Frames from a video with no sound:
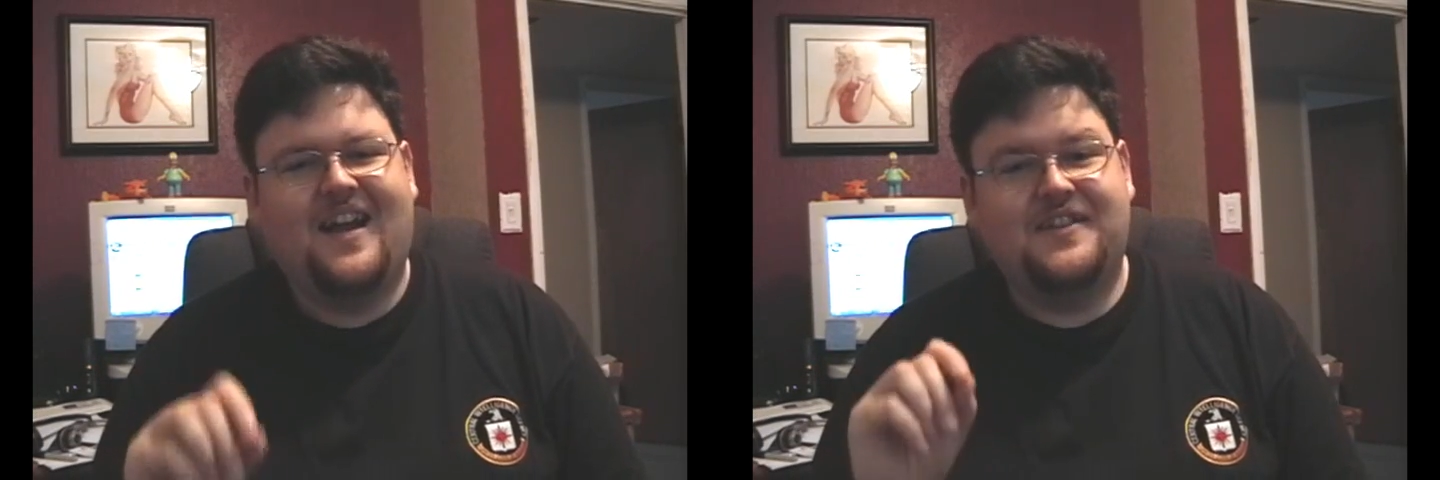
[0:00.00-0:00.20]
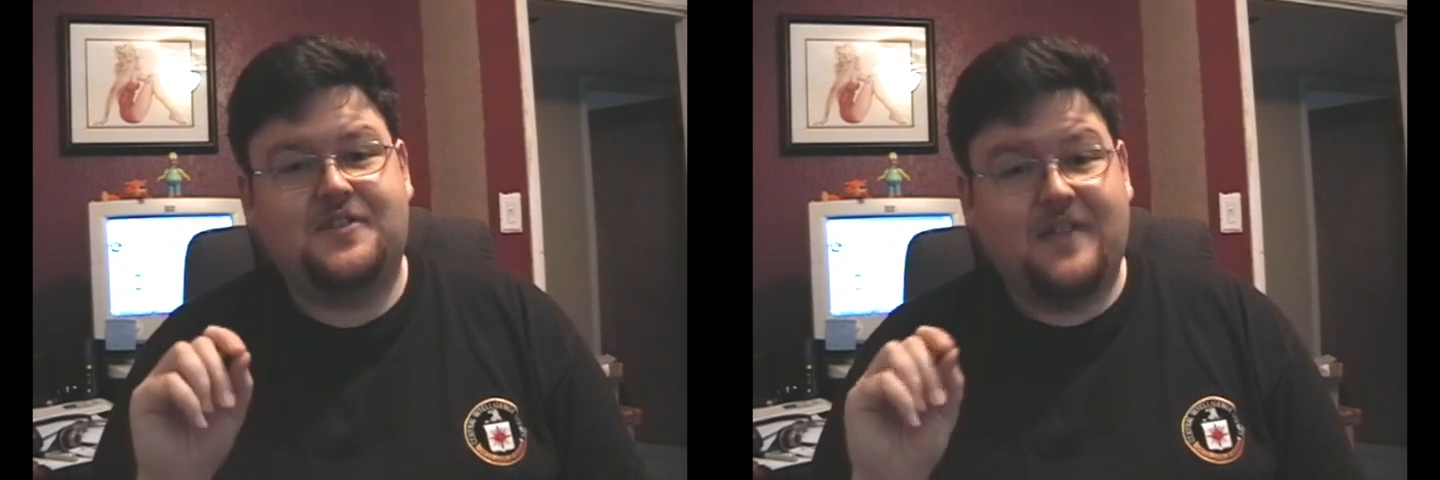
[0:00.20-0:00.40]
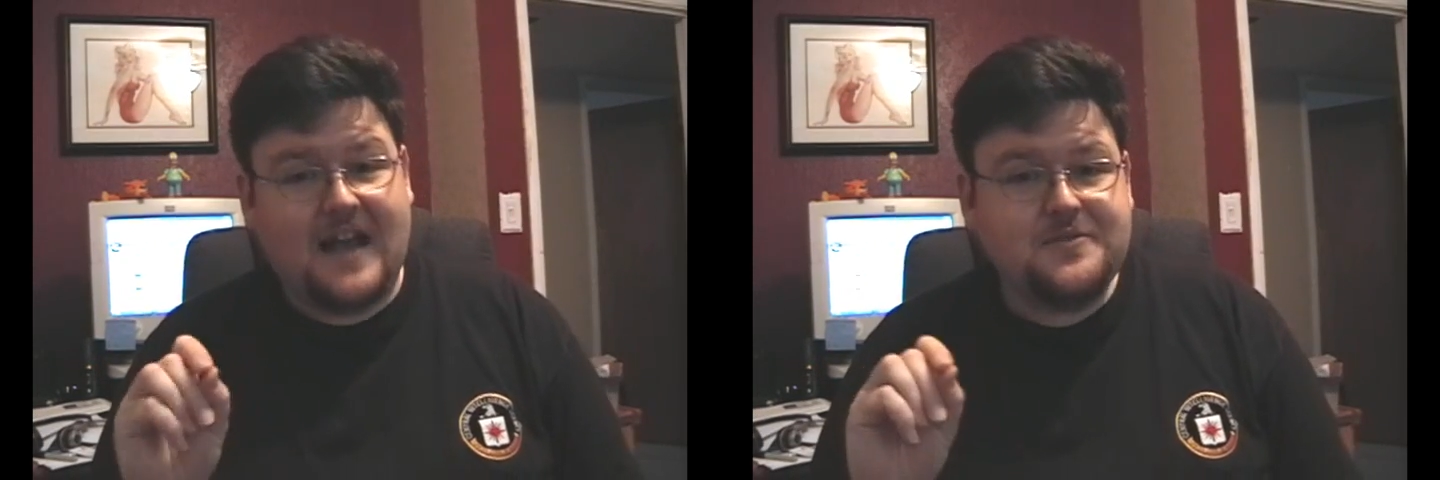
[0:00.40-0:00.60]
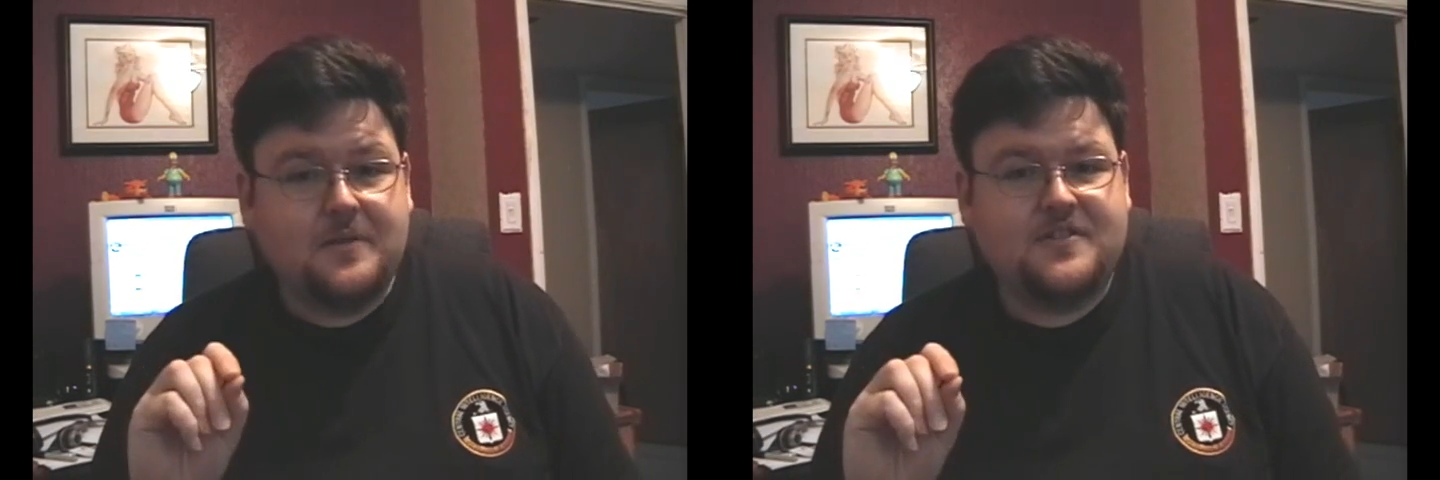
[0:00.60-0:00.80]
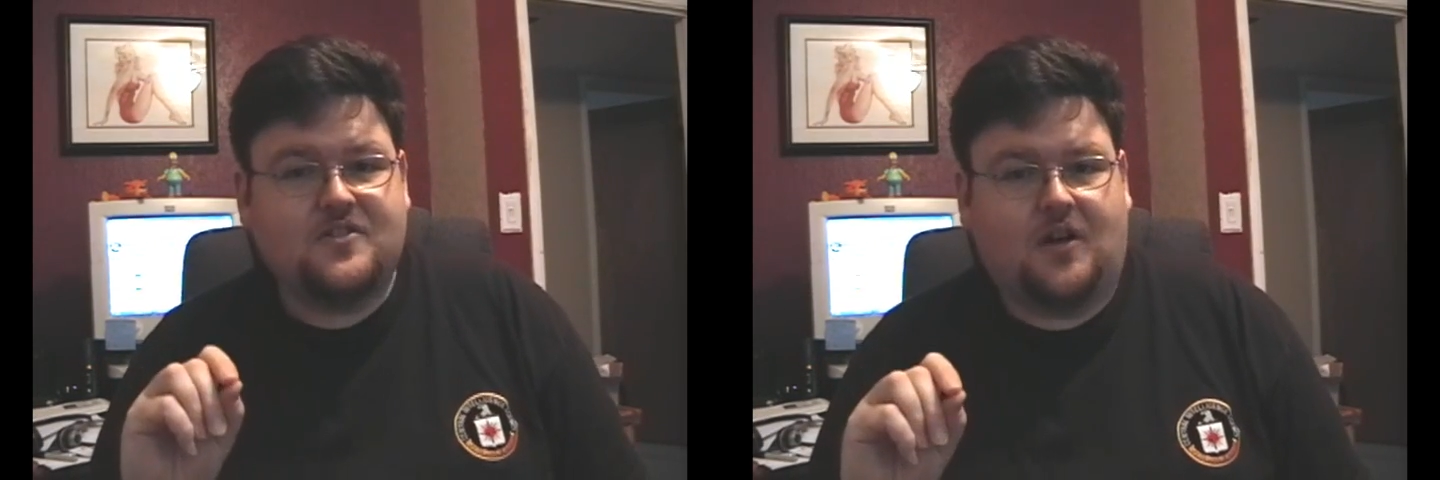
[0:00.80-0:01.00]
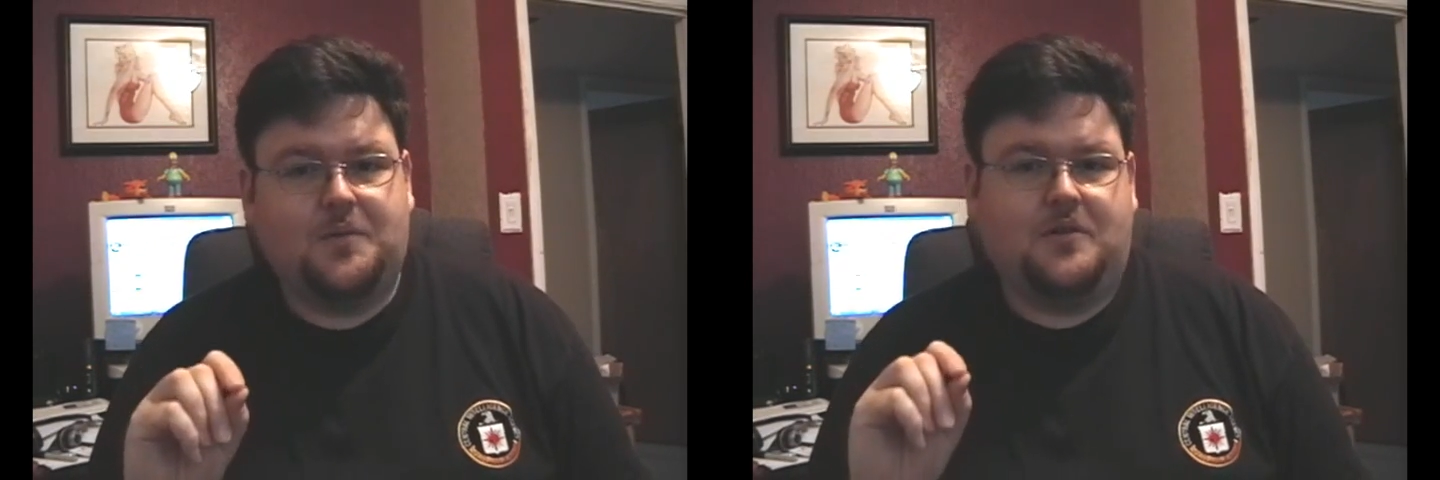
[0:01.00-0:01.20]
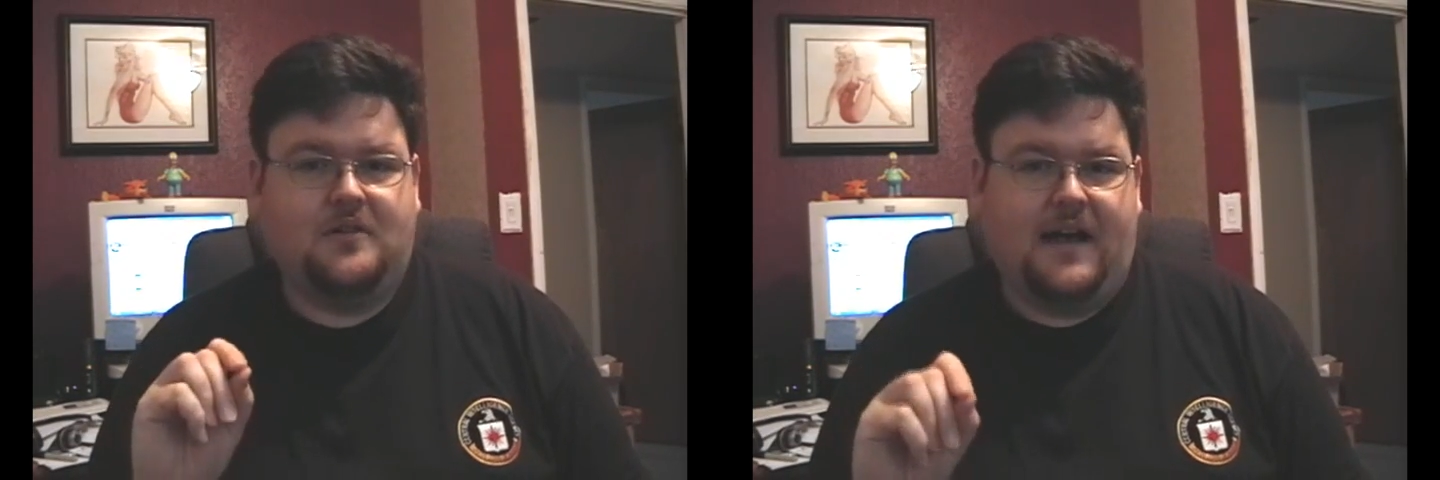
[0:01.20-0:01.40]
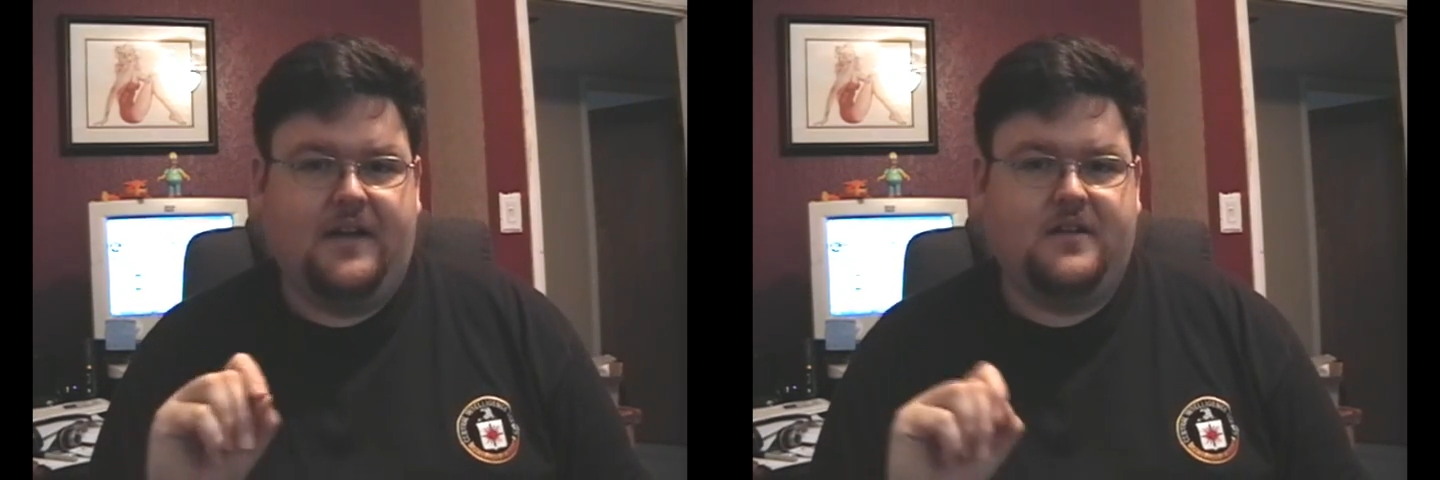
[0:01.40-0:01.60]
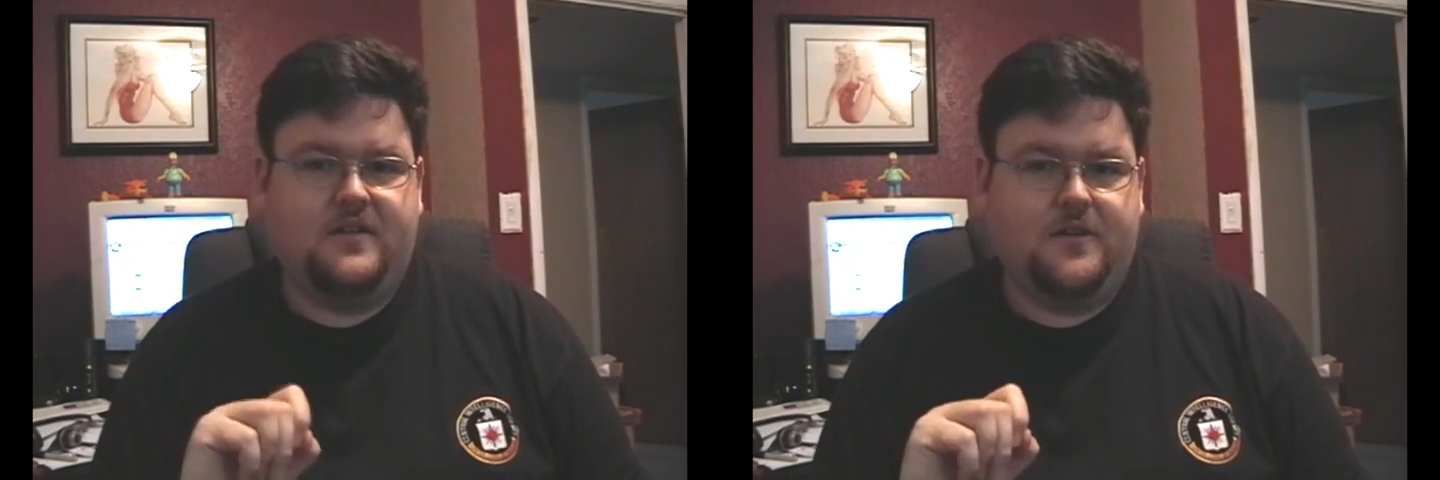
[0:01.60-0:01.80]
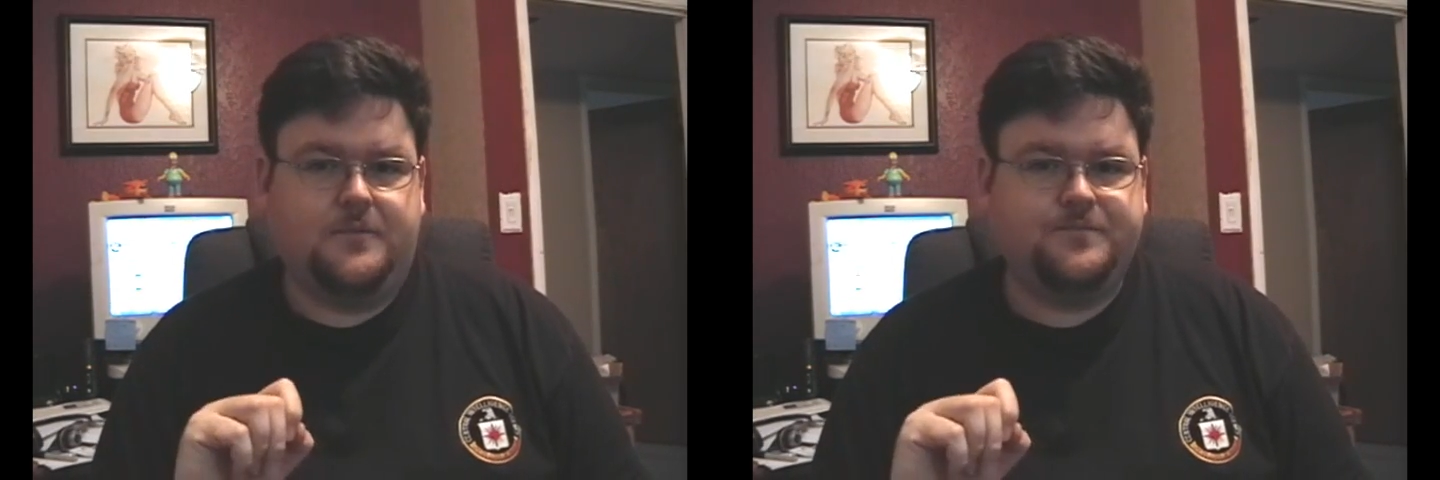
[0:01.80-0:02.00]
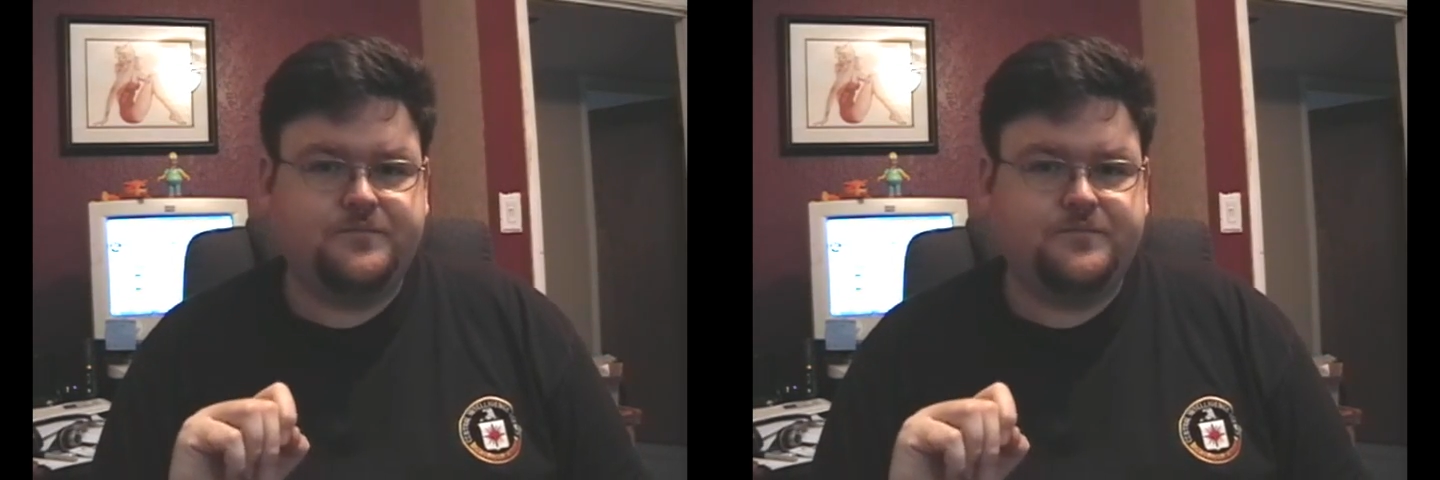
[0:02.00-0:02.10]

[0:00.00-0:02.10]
And so that's what a starter will allow you to do.